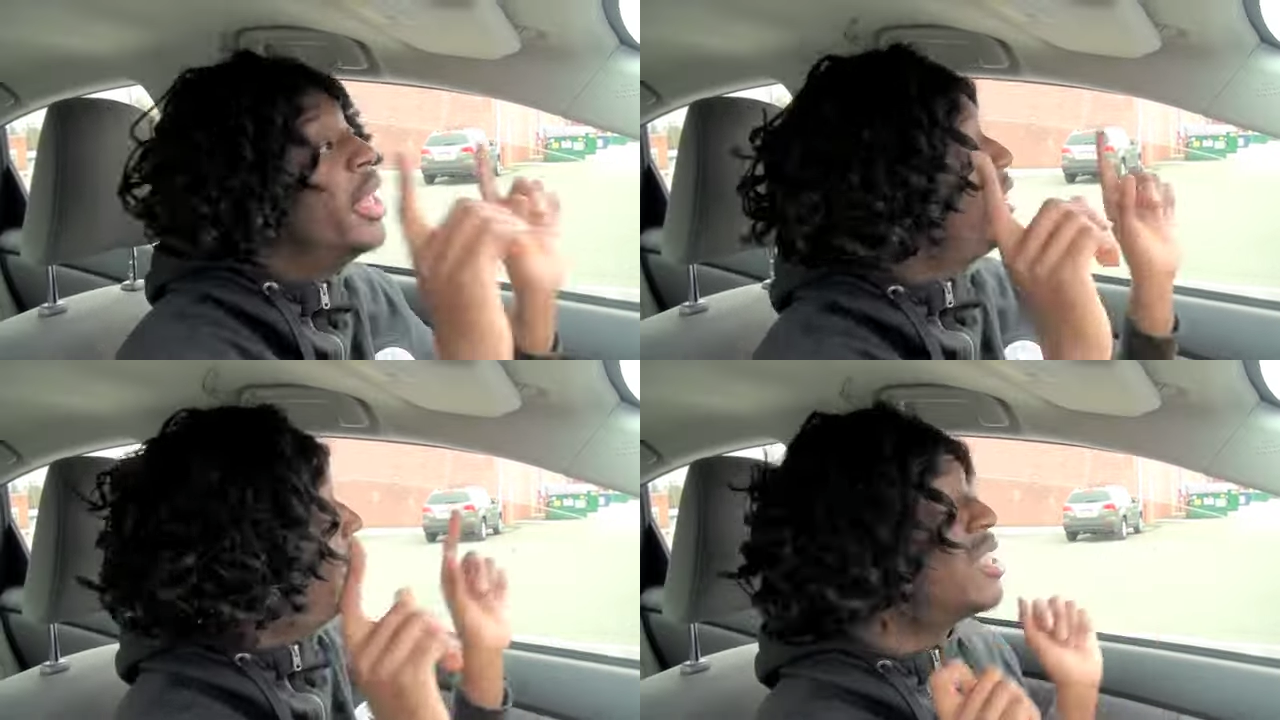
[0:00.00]

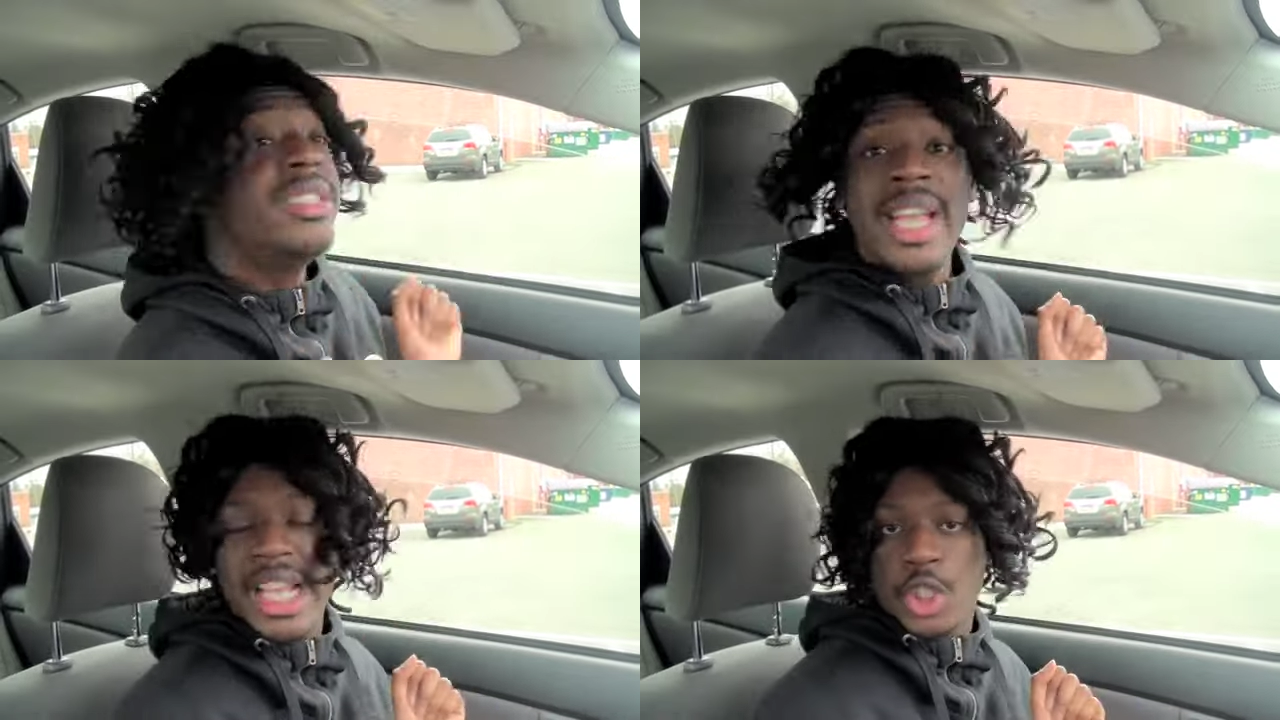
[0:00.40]
This
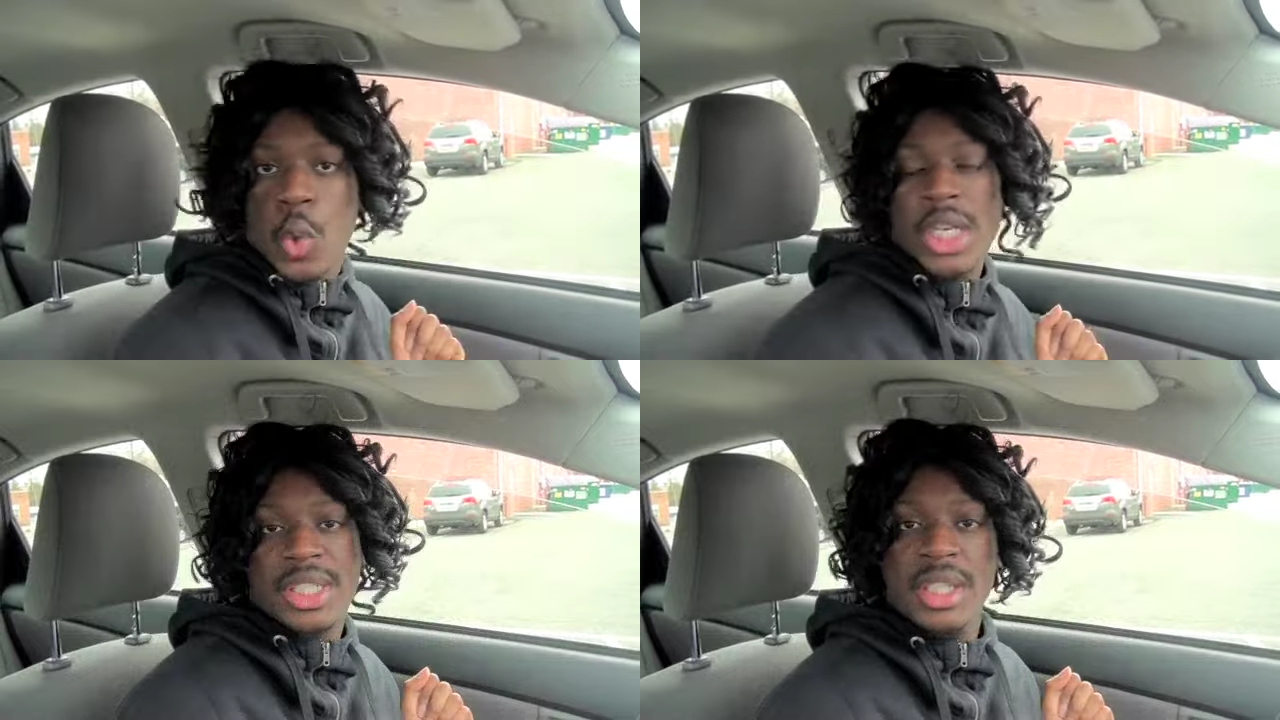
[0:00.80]
next
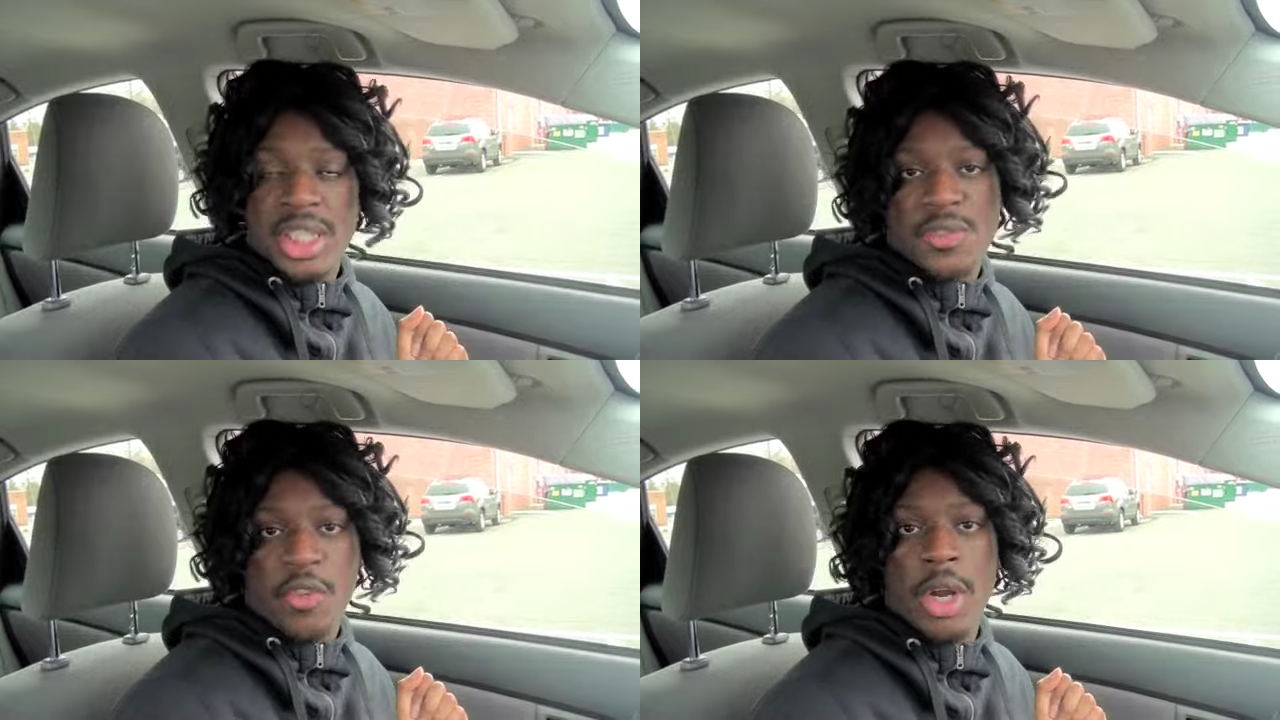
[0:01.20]
question
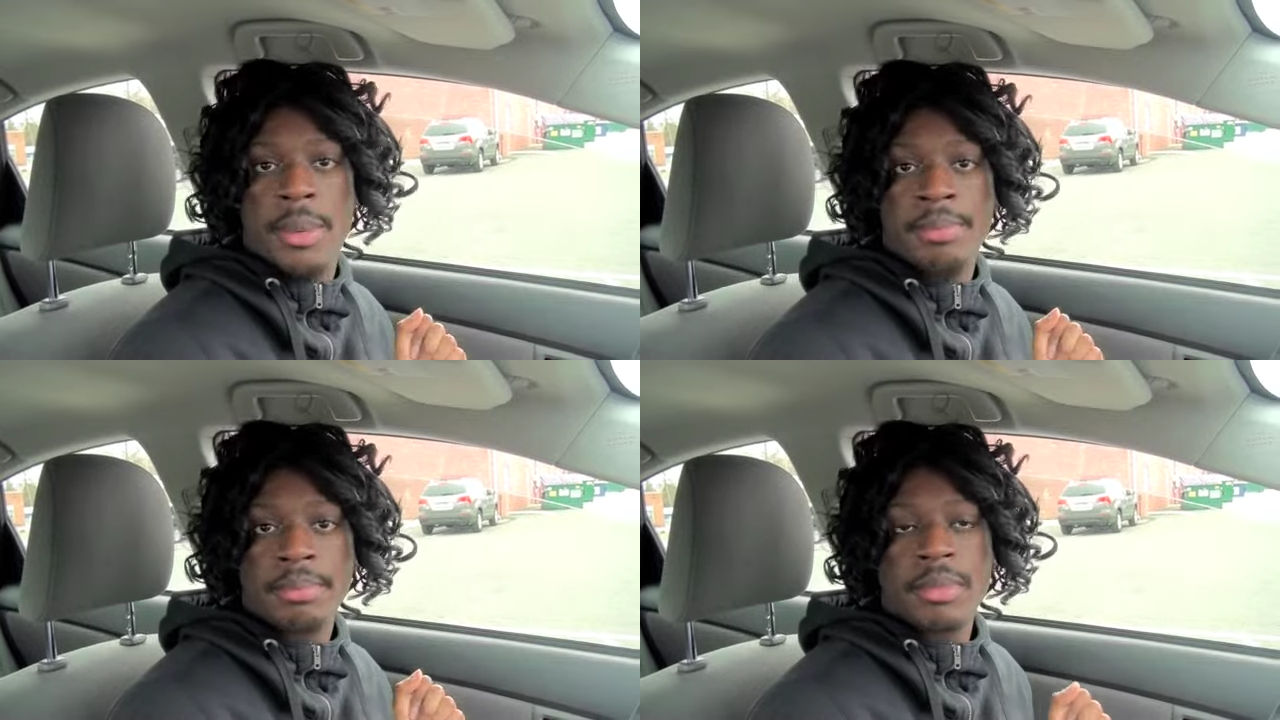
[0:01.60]
is
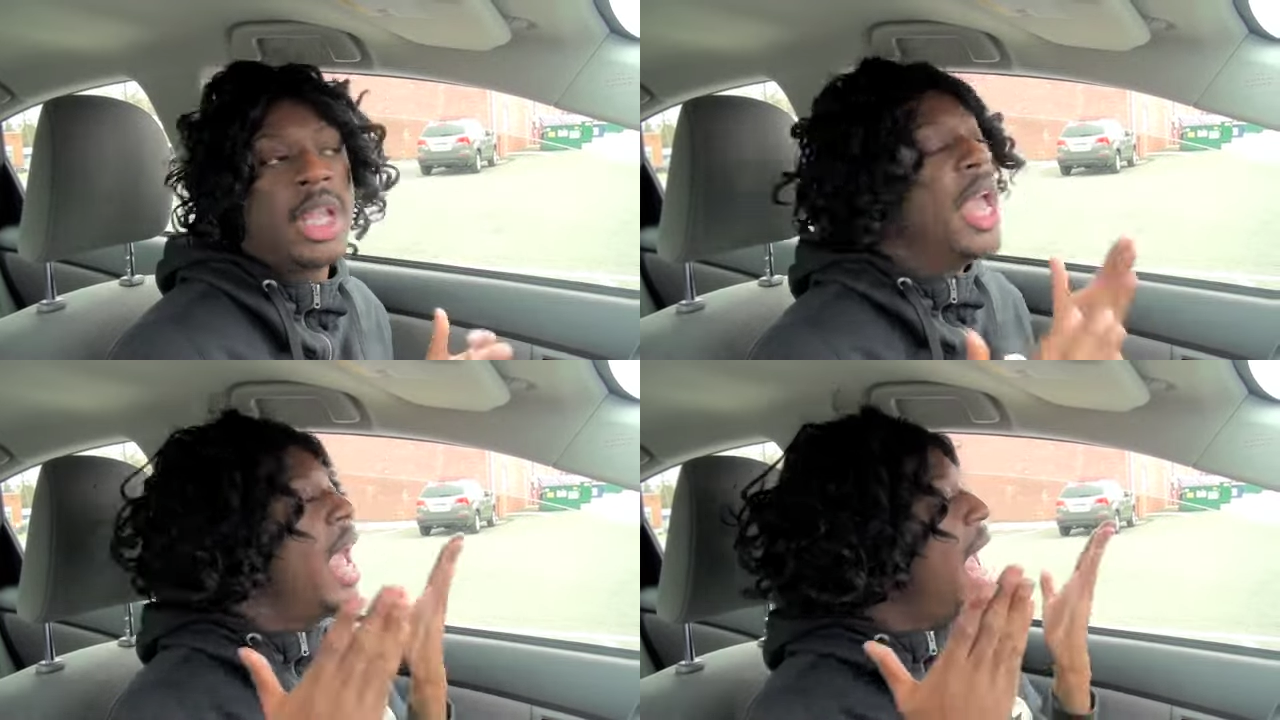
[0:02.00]
from
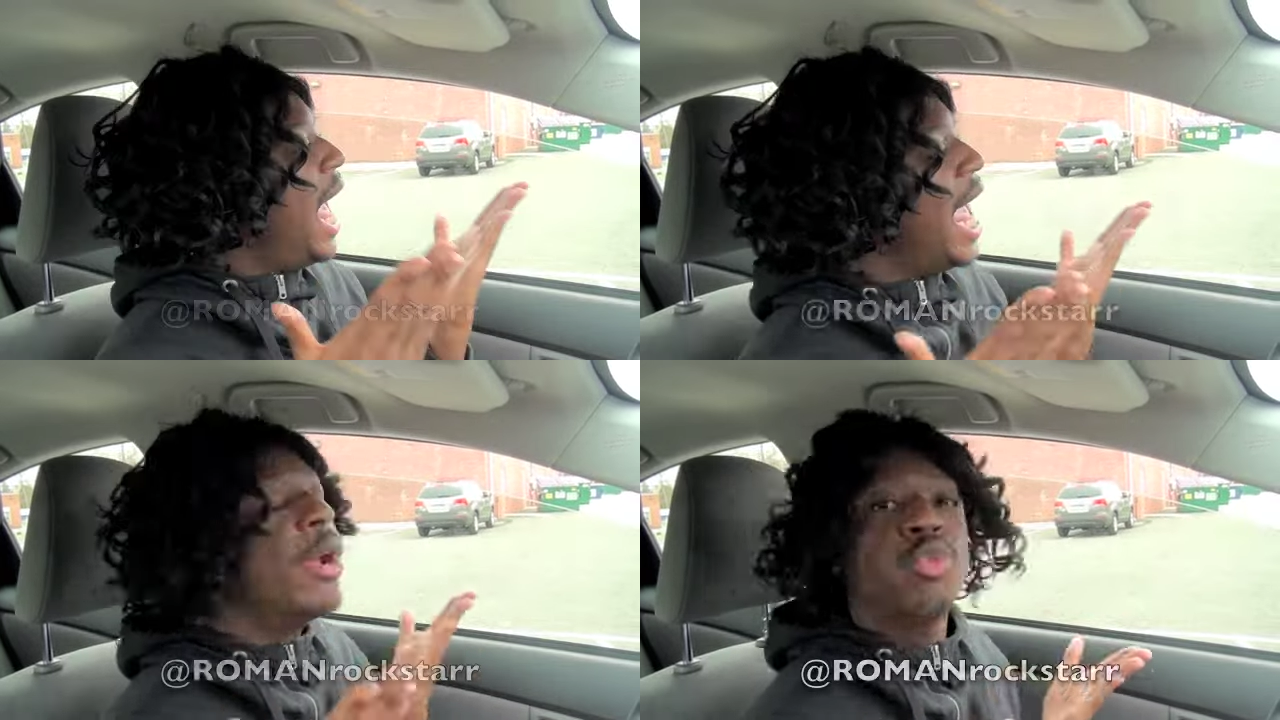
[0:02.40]

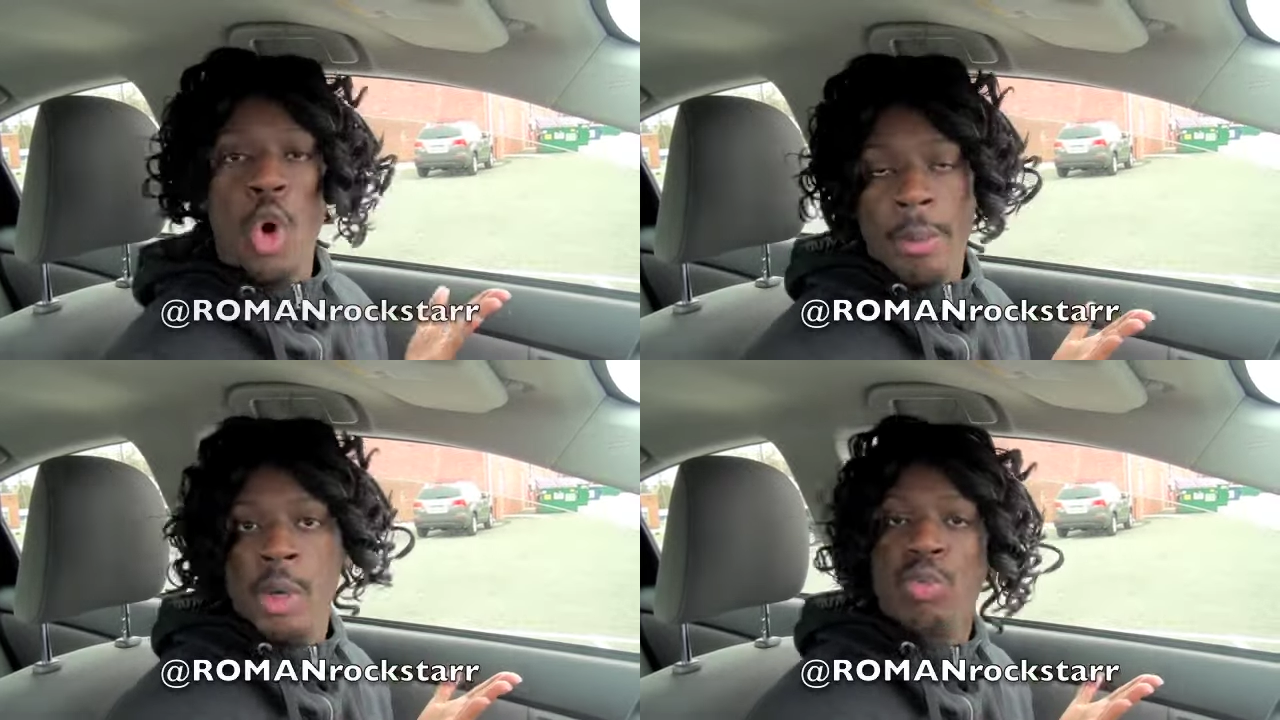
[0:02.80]
at
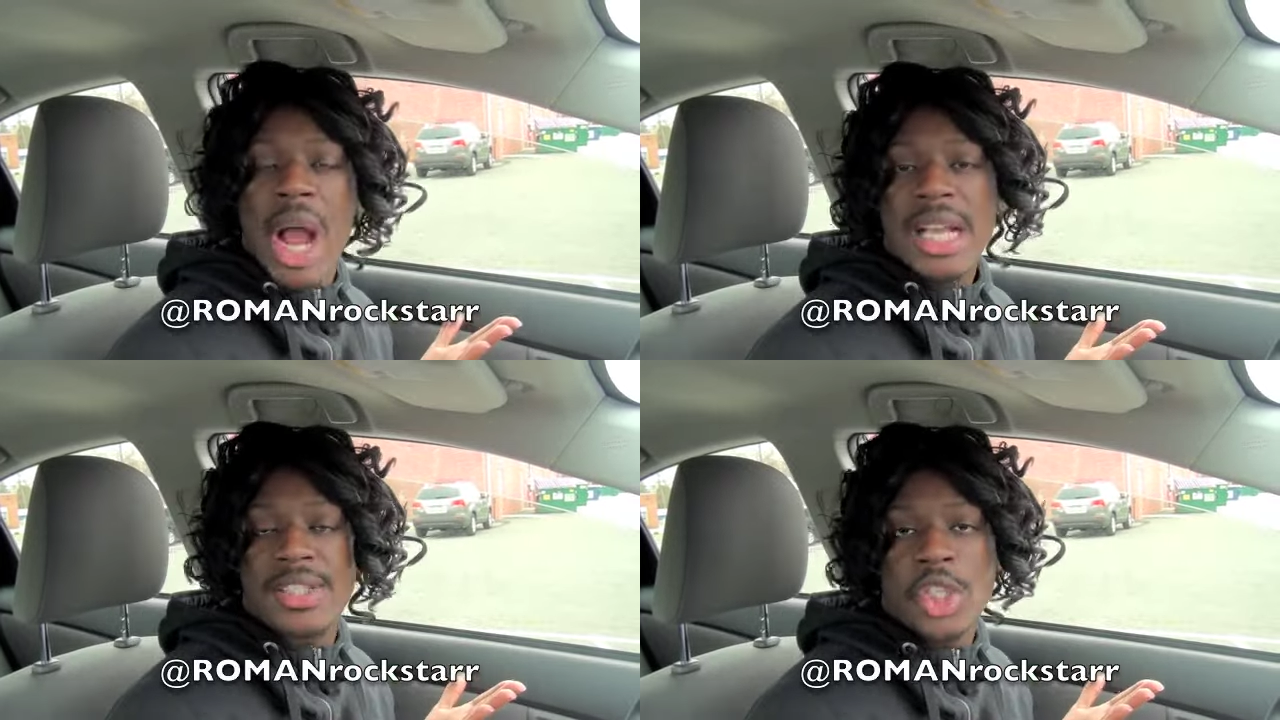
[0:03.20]
Roman
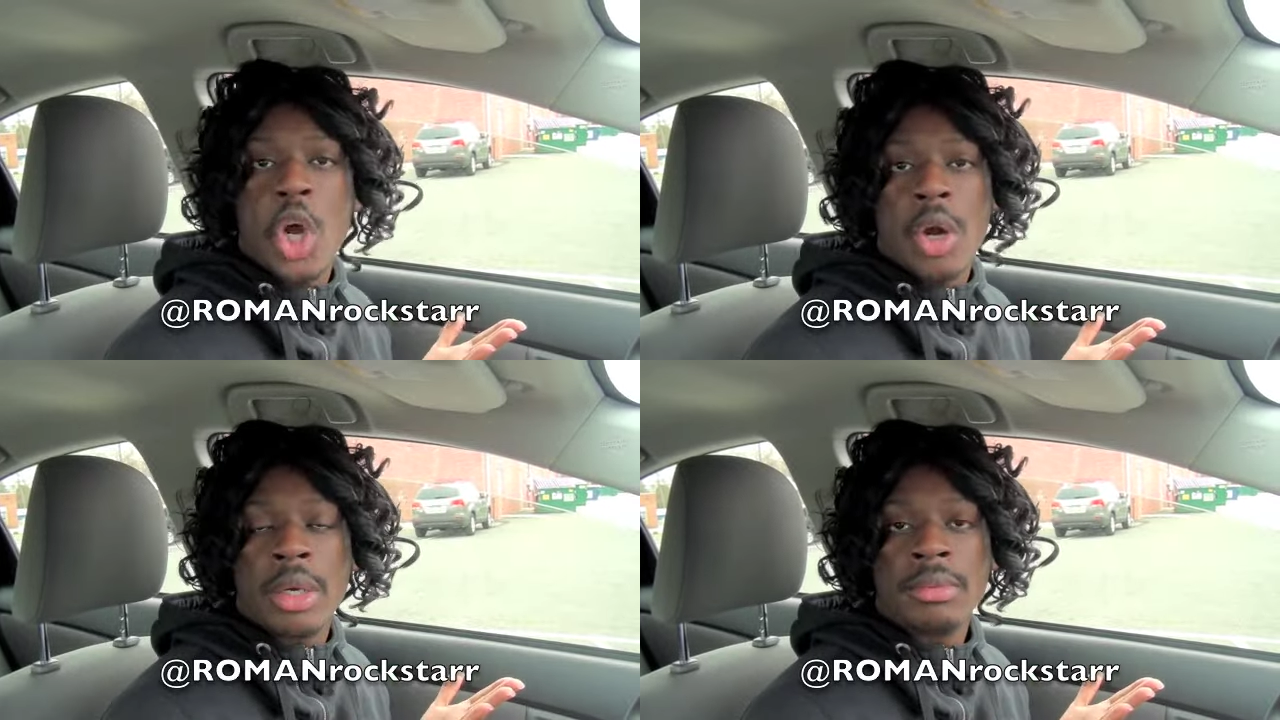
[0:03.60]

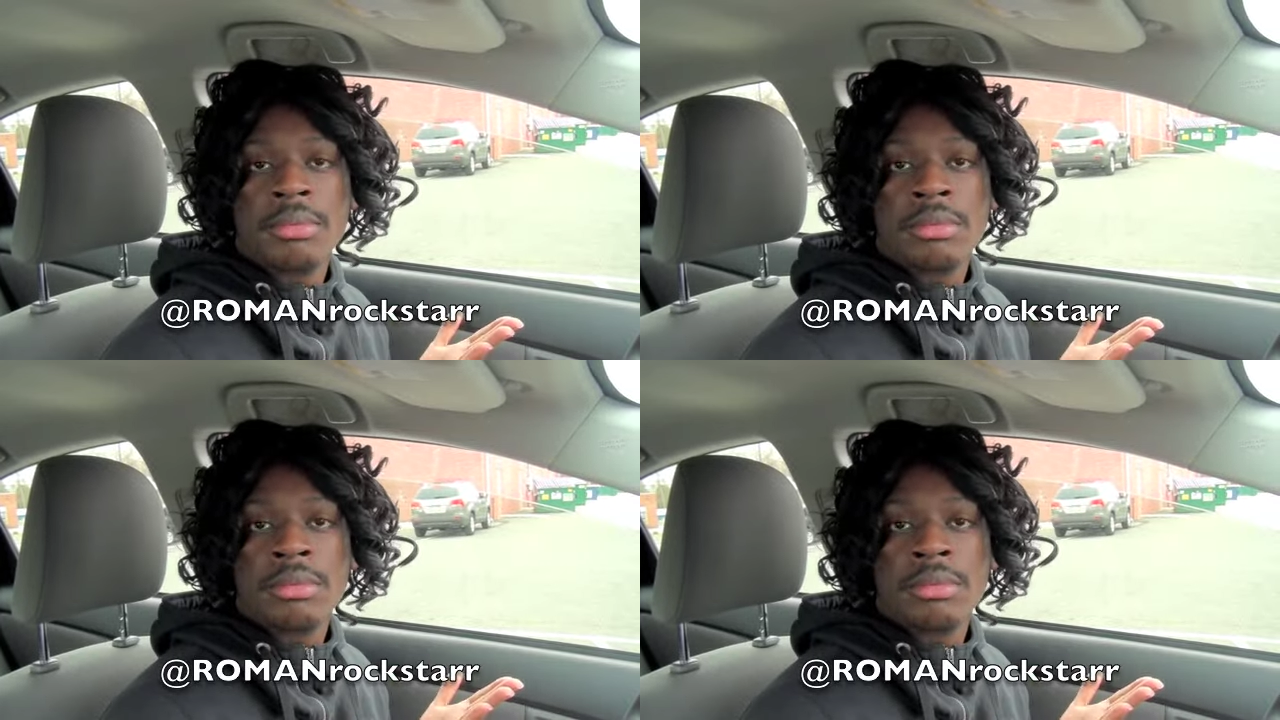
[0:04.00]
Rockstar.